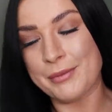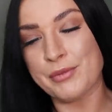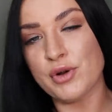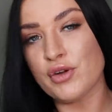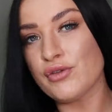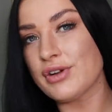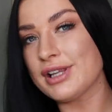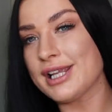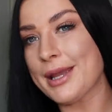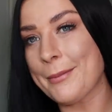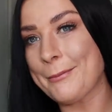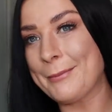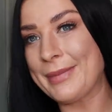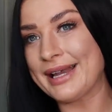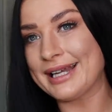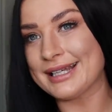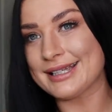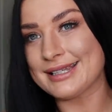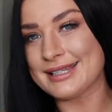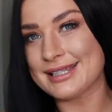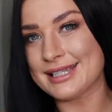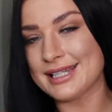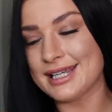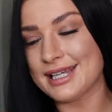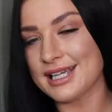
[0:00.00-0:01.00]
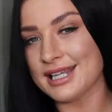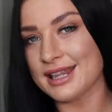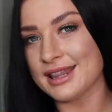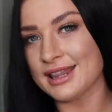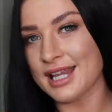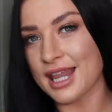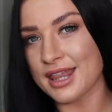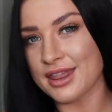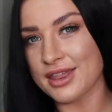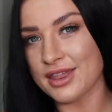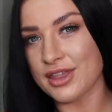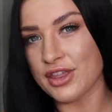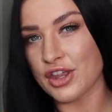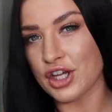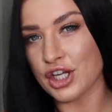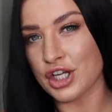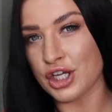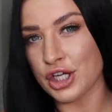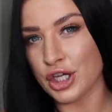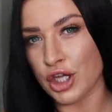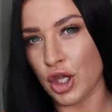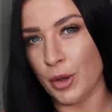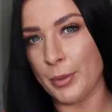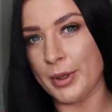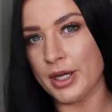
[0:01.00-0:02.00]
I'm not really a maxi length
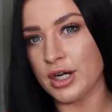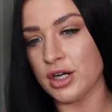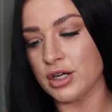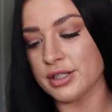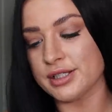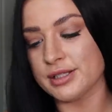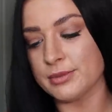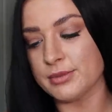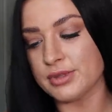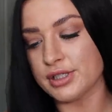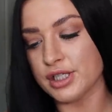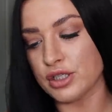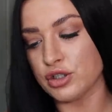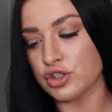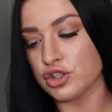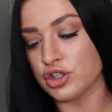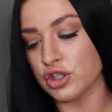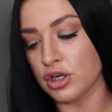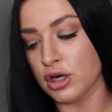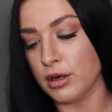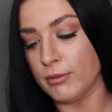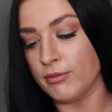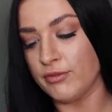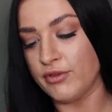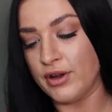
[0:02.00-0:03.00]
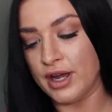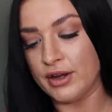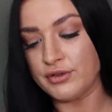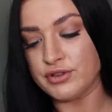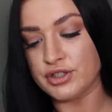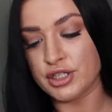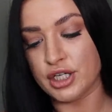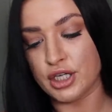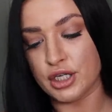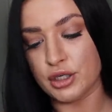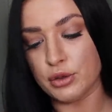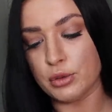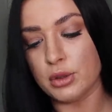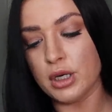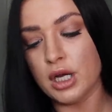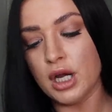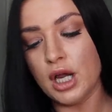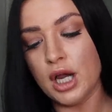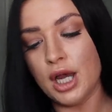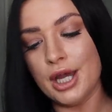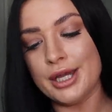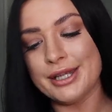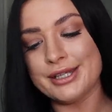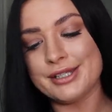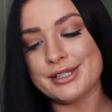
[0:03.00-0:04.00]
girl because I'm so short, I'm five two,
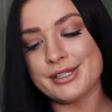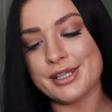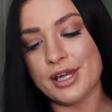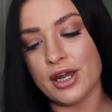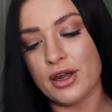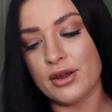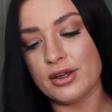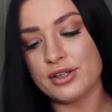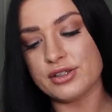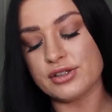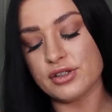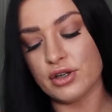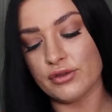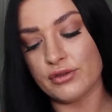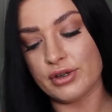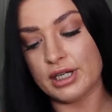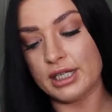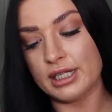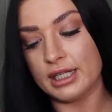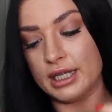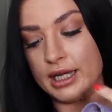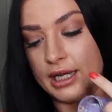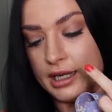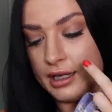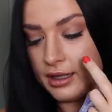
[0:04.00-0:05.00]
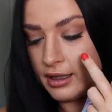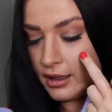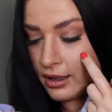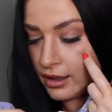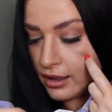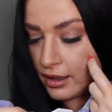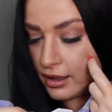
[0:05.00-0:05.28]
so it's not really,